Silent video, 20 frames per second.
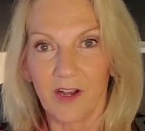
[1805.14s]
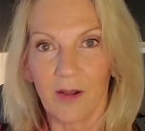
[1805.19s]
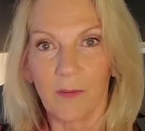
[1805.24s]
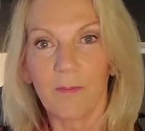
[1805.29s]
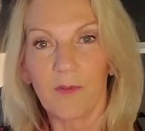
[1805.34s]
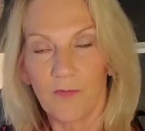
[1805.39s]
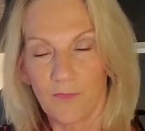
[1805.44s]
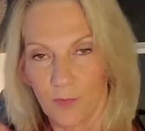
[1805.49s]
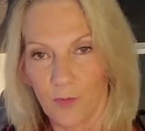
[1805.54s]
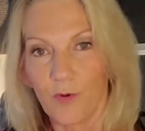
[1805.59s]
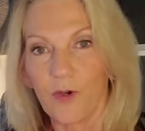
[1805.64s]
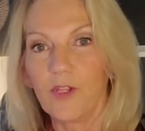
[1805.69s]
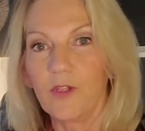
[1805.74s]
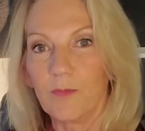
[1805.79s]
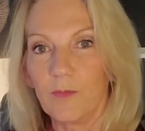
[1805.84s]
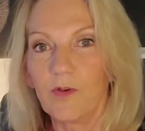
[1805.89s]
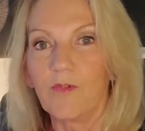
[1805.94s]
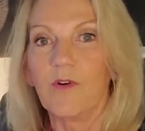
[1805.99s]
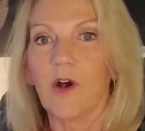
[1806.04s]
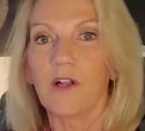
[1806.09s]
before you
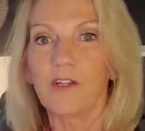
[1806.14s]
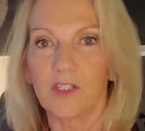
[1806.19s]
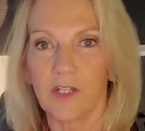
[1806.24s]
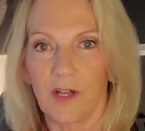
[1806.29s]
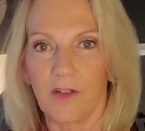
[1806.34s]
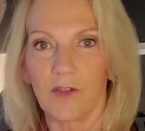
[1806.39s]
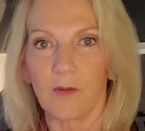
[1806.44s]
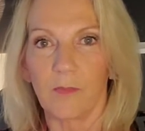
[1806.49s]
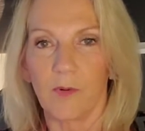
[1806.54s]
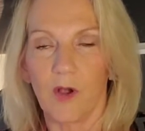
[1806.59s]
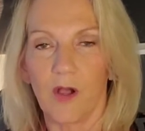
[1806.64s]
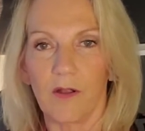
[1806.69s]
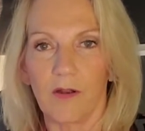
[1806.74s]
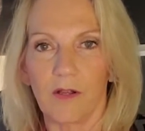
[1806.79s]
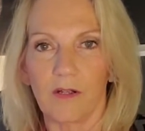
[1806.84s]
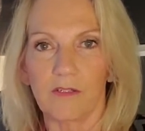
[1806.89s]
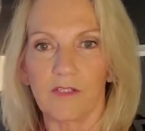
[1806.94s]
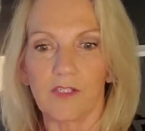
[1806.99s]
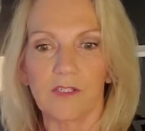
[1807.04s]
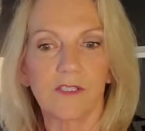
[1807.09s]
move on to other
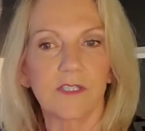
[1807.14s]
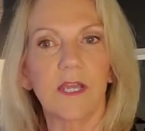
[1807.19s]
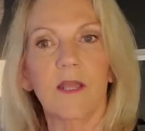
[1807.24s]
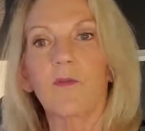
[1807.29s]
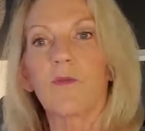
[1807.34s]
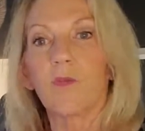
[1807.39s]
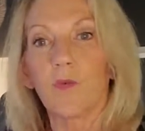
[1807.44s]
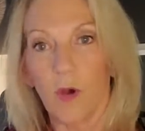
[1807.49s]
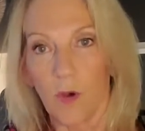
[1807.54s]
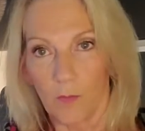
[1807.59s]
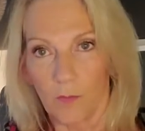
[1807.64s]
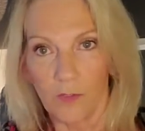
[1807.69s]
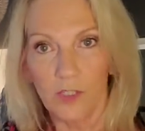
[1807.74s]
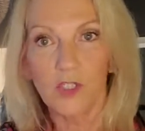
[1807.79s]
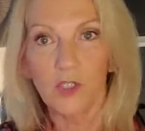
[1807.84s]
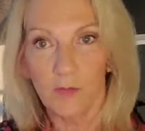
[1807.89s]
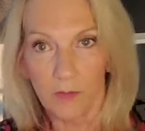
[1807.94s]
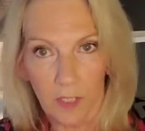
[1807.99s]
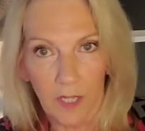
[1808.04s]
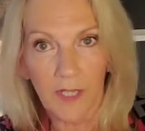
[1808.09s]
products. Just say, what would
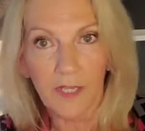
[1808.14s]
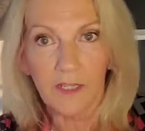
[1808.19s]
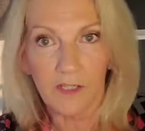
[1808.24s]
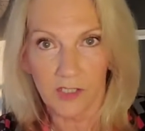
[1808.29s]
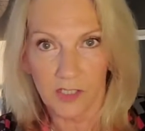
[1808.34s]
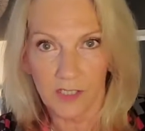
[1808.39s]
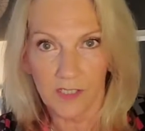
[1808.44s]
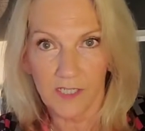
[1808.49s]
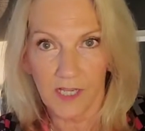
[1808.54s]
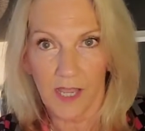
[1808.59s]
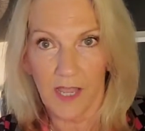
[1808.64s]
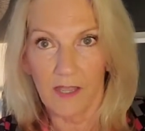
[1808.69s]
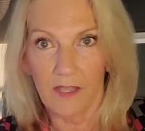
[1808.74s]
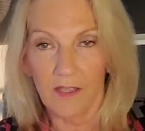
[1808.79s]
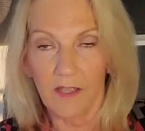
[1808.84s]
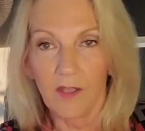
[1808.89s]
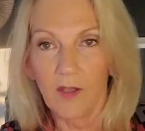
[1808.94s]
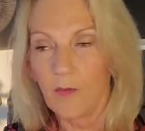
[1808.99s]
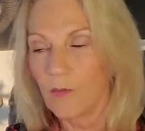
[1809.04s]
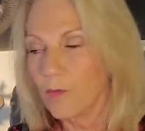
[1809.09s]
you like today?
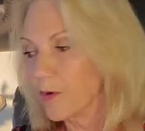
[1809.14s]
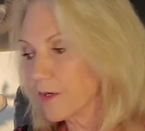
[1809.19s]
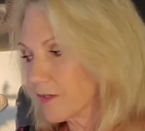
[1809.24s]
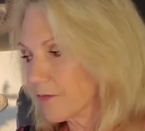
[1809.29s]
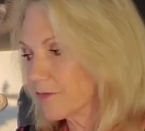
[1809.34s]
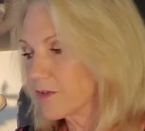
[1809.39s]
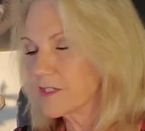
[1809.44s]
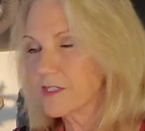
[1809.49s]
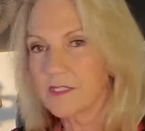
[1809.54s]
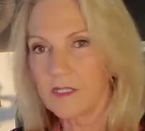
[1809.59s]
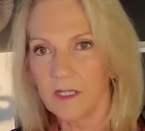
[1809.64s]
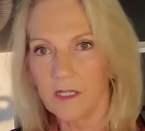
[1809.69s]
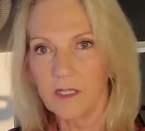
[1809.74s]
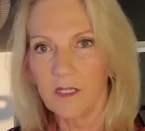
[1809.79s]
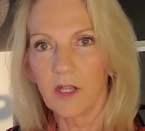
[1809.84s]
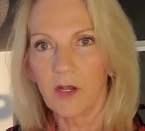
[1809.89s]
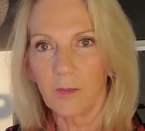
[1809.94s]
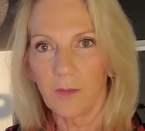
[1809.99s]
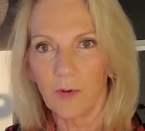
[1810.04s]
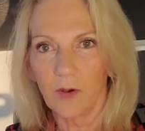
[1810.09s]
What of the
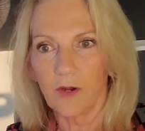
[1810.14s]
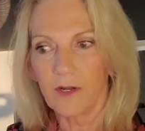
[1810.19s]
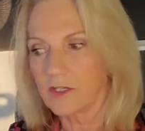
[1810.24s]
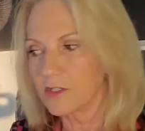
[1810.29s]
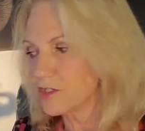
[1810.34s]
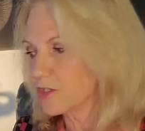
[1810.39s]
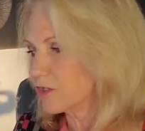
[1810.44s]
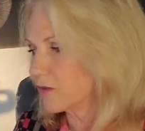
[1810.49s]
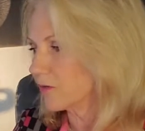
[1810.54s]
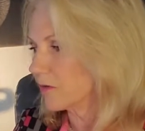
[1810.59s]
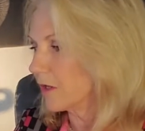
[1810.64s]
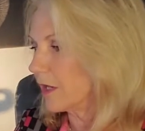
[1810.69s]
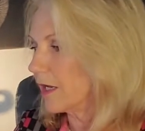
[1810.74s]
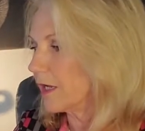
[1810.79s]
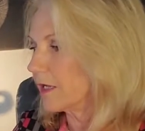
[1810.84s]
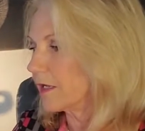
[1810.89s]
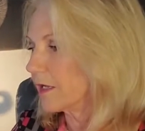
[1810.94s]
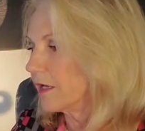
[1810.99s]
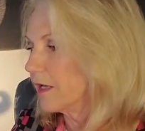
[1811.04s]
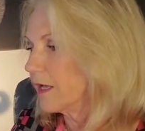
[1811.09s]
skincare products do you
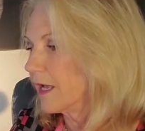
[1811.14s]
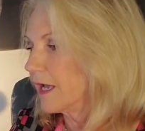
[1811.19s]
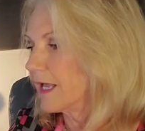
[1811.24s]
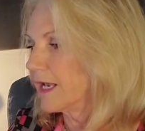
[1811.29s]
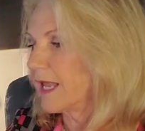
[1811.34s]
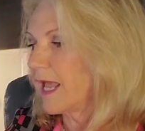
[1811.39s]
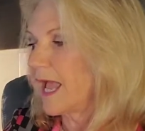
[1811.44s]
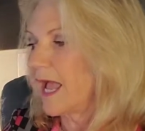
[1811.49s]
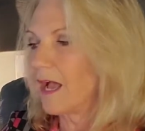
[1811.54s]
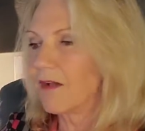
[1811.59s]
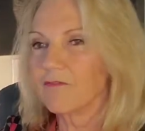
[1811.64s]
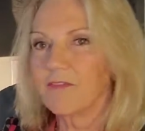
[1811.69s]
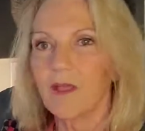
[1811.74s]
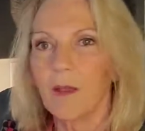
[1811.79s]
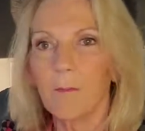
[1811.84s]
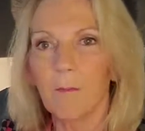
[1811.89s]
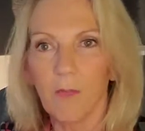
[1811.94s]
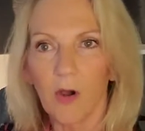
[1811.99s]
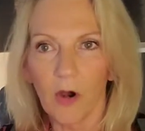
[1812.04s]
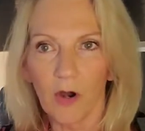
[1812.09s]
like? And have them
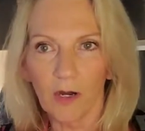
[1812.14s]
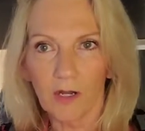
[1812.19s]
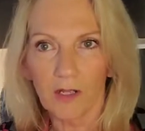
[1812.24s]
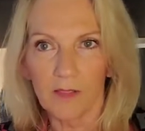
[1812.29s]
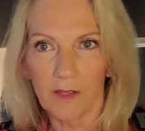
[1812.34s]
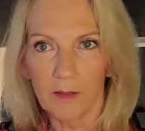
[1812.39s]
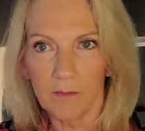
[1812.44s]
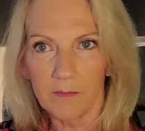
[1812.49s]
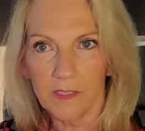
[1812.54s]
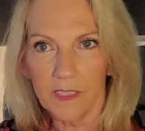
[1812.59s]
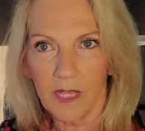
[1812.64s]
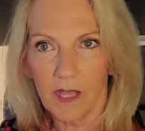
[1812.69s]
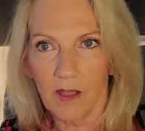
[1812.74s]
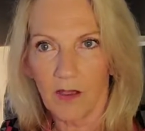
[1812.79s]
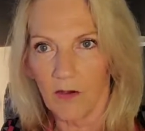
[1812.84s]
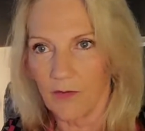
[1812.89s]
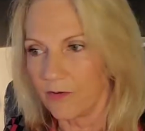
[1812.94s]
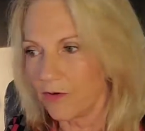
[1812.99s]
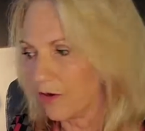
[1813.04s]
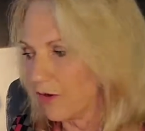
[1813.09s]
mark them
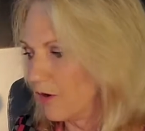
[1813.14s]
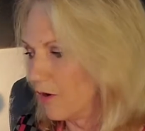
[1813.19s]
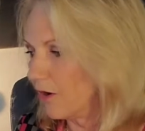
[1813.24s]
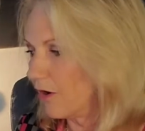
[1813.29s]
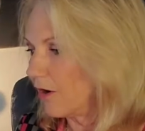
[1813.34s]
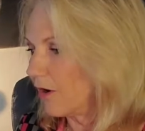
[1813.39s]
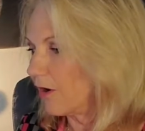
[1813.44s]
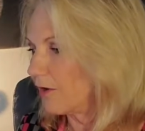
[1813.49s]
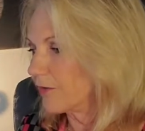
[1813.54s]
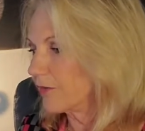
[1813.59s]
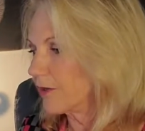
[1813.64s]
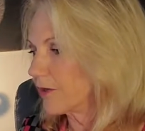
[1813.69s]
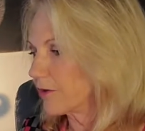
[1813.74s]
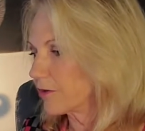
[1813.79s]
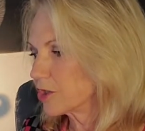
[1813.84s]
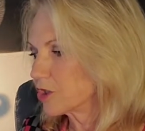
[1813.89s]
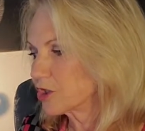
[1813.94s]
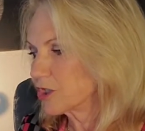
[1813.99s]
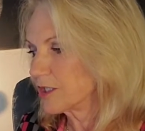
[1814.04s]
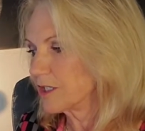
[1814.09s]
down on their
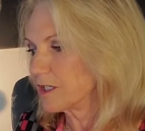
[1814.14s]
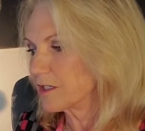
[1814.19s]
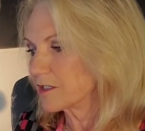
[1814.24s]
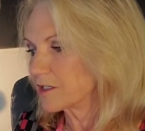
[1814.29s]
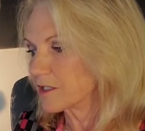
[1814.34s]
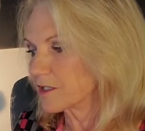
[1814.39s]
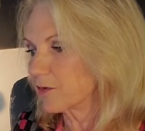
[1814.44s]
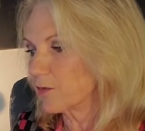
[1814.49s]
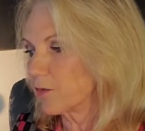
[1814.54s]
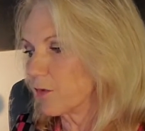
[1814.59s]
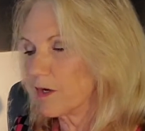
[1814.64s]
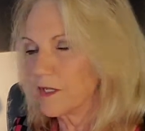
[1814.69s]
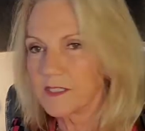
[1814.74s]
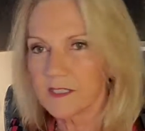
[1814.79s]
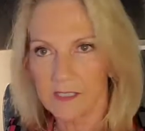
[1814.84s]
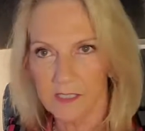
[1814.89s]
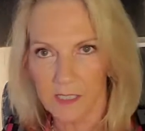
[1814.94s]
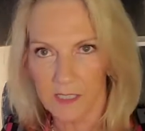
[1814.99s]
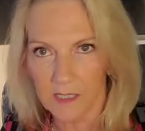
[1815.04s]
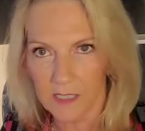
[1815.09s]
sheets, the ones
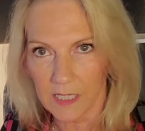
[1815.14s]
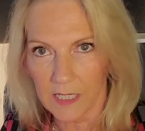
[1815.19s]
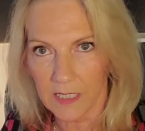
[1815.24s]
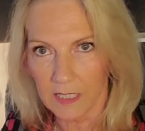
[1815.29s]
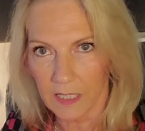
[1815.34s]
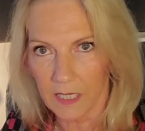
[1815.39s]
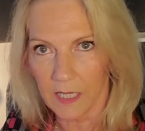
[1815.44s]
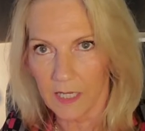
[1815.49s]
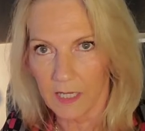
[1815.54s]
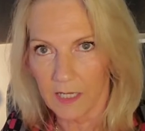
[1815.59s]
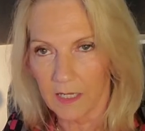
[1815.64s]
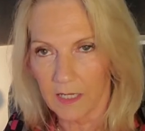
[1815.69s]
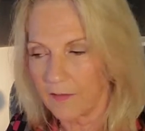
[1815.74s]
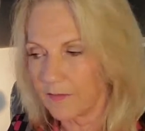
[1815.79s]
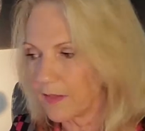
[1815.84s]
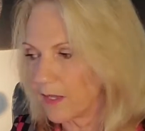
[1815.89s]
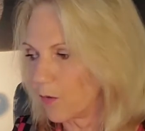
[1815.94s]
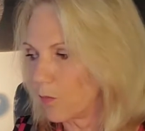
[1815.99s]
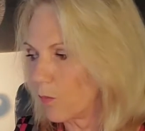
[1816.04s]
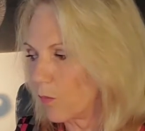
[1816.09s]
that they like and
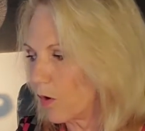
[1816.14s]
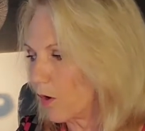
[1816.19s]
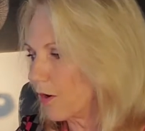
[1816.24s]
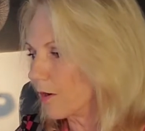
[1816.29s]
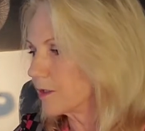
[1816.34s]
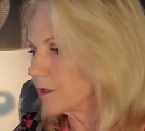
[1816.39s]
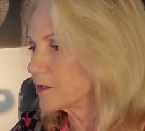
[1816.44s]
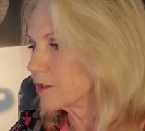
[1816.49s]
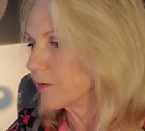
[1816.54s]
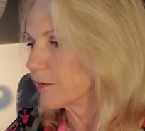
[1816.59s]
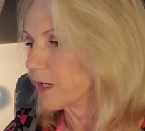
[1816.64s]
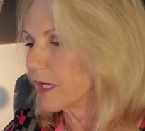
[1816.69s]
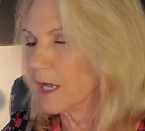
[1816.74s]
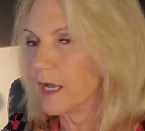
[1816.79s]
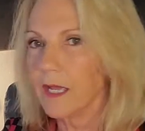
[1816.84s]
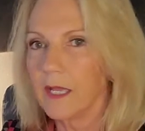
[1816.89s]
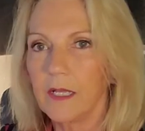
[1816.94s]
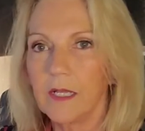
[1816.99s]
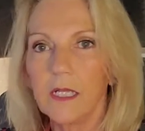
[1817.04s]
they want, okay?